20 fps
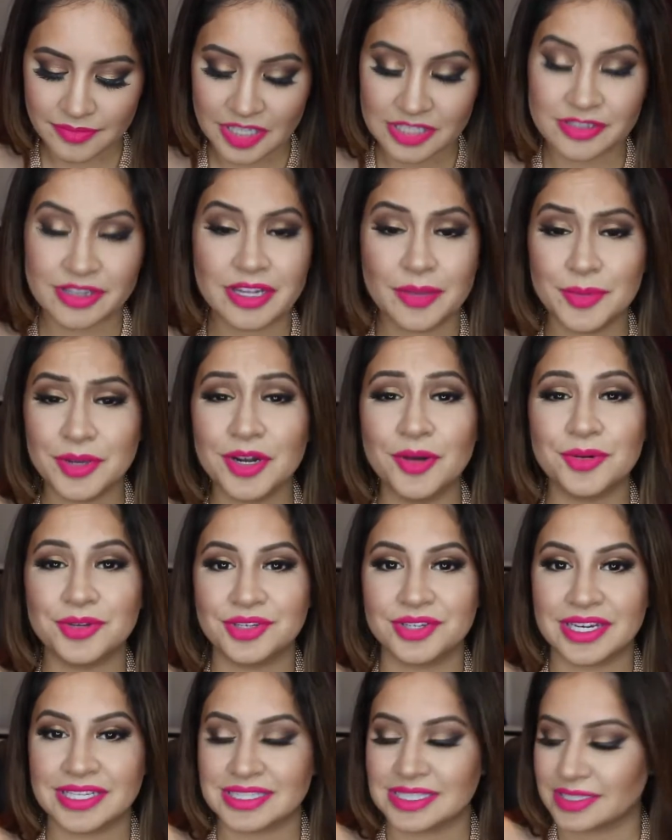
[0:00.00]
So let me know what you
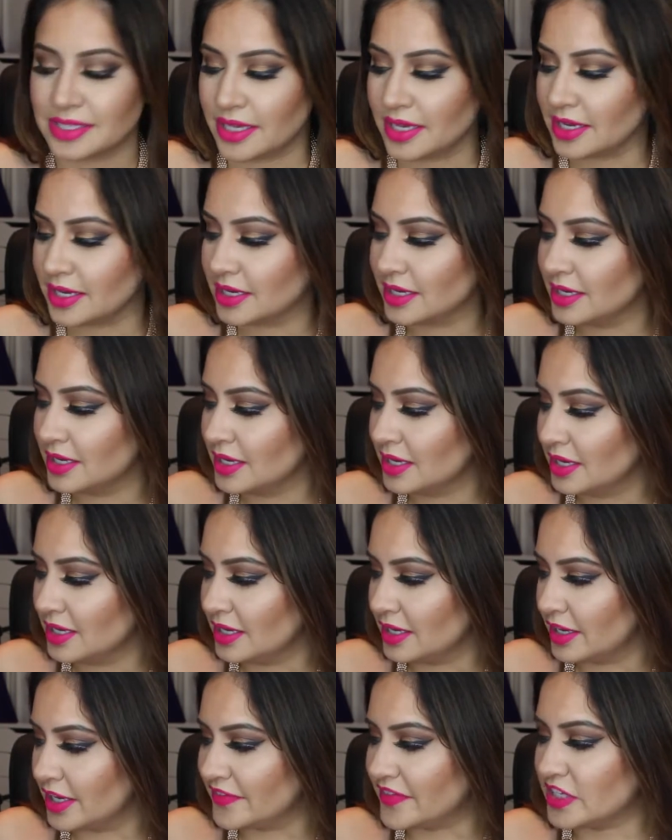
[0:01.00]
guys think.
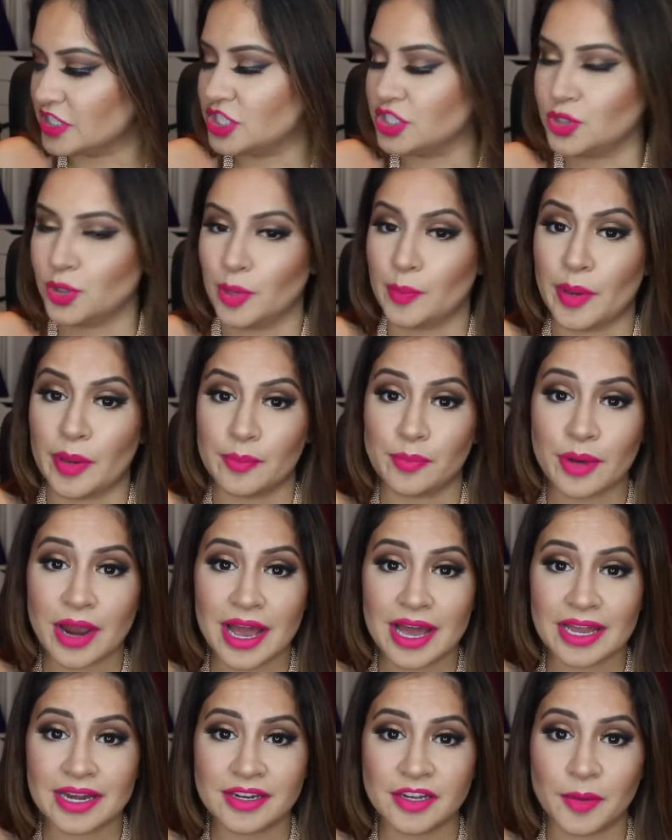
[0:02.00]
If I should do it by
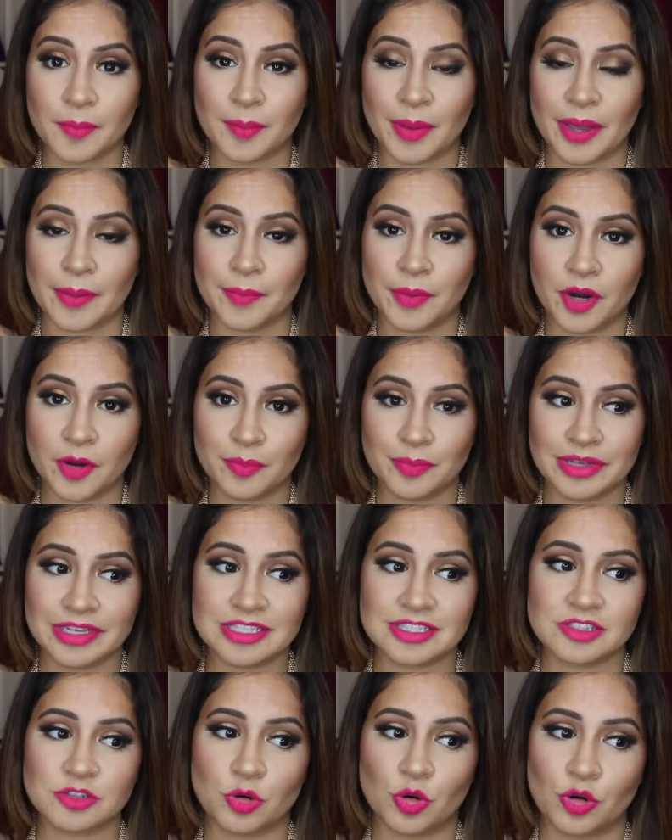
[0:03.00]
brand, by
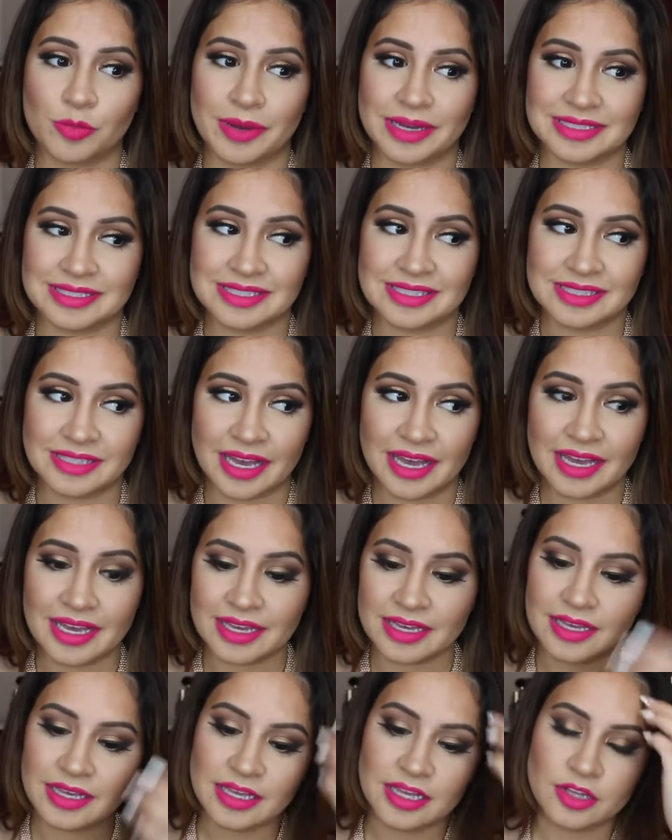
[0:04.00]
purpose, or by set.
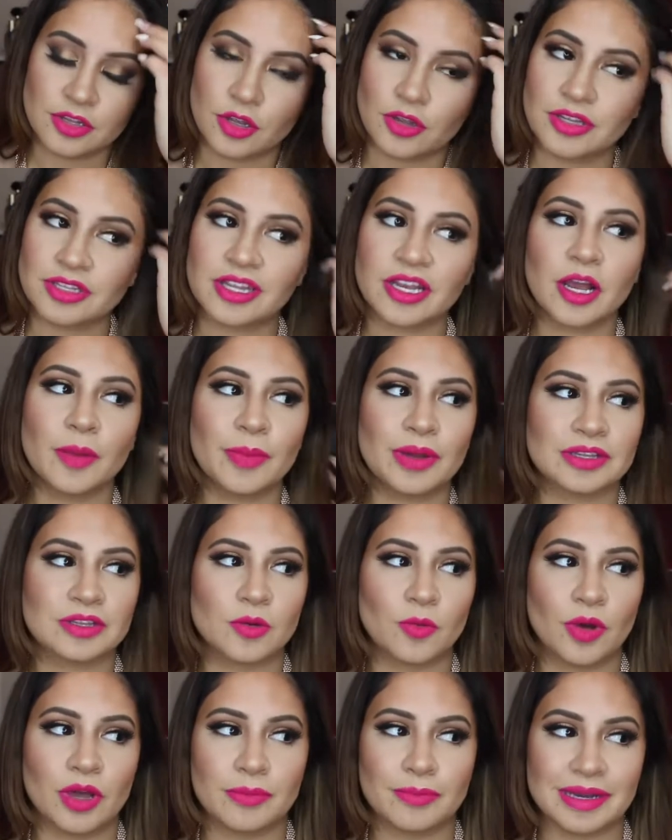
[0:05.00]
The only thing about the
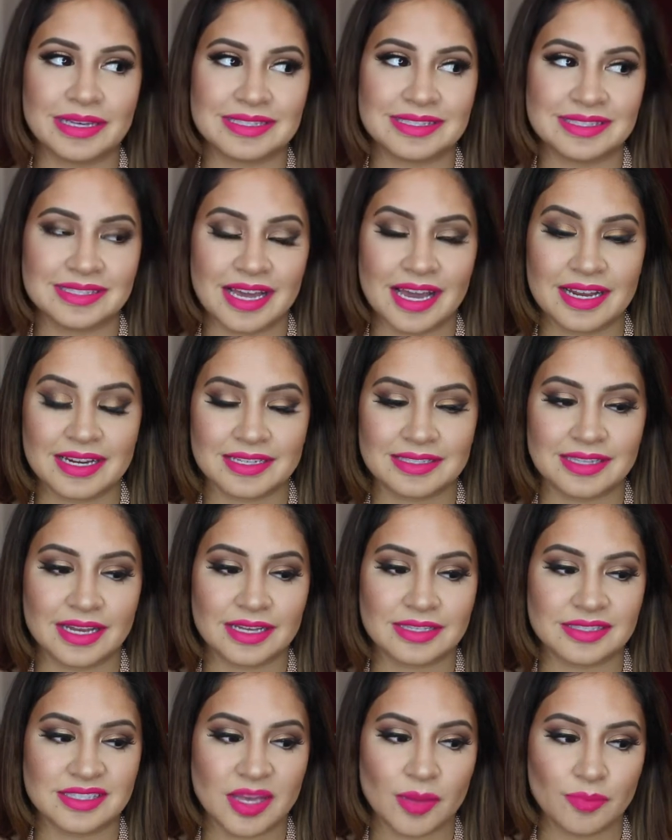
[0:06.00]
one by set is
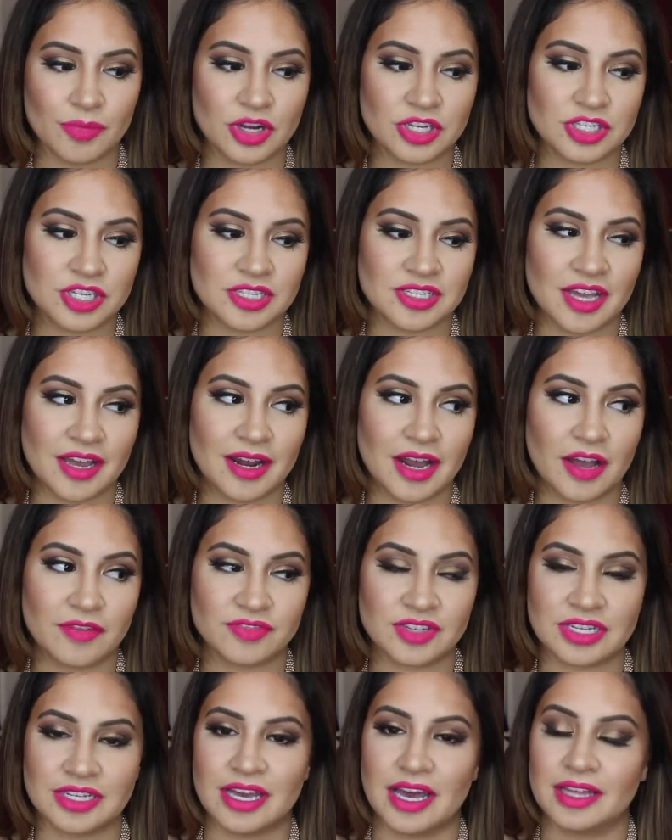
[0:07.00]
that some brushes I'd have
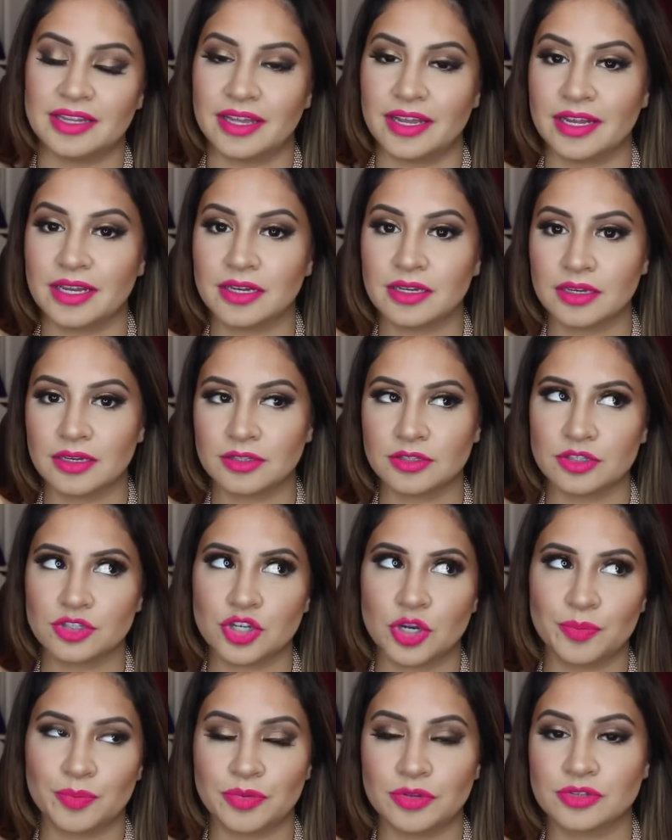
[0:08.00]
to get like
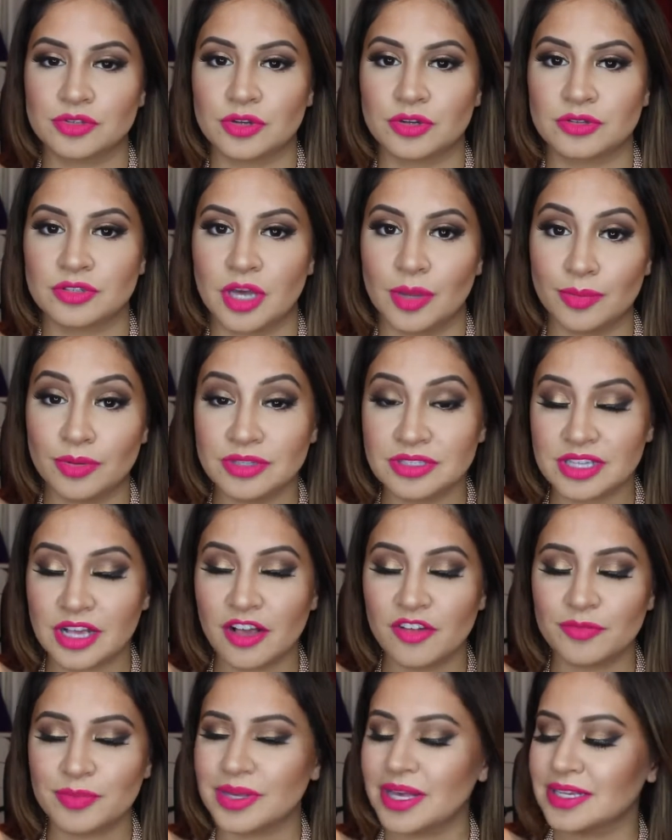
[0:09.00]
triples or doubles
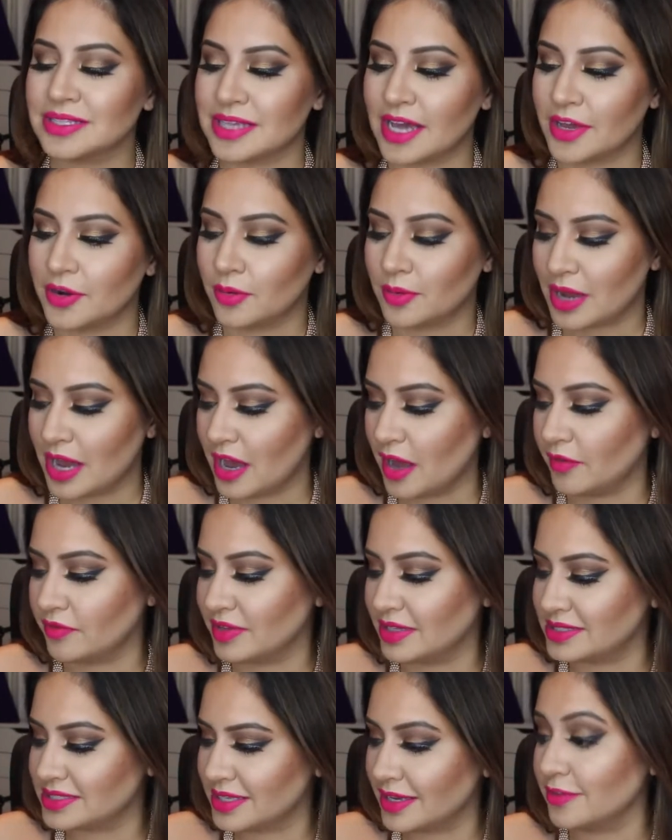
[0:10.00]
of because I don't have,
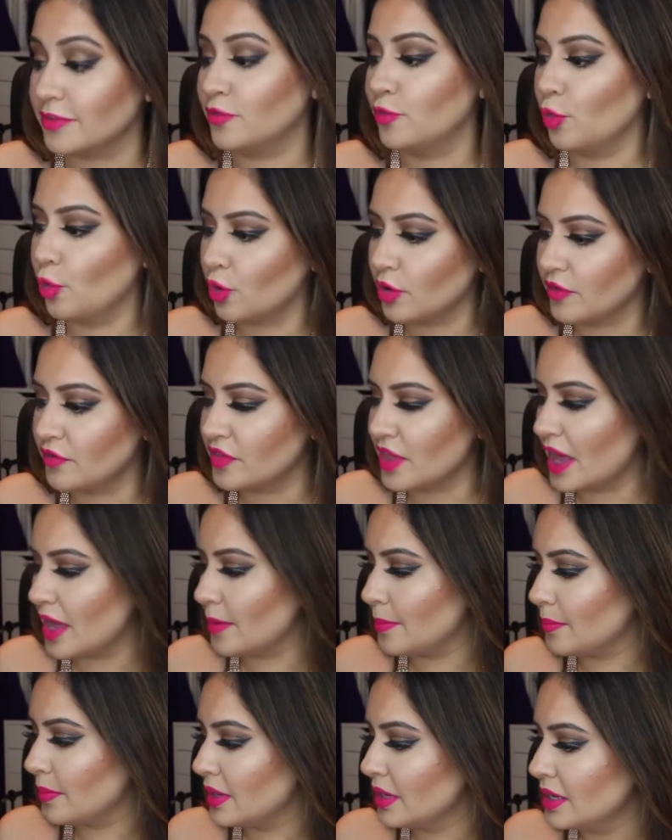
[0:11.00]
let's say, 4 of
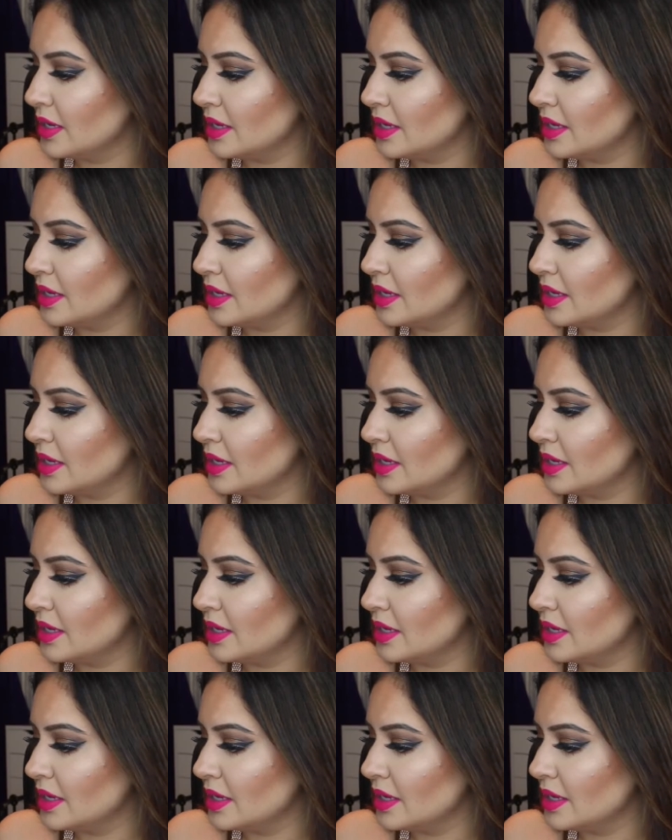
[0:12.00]
them.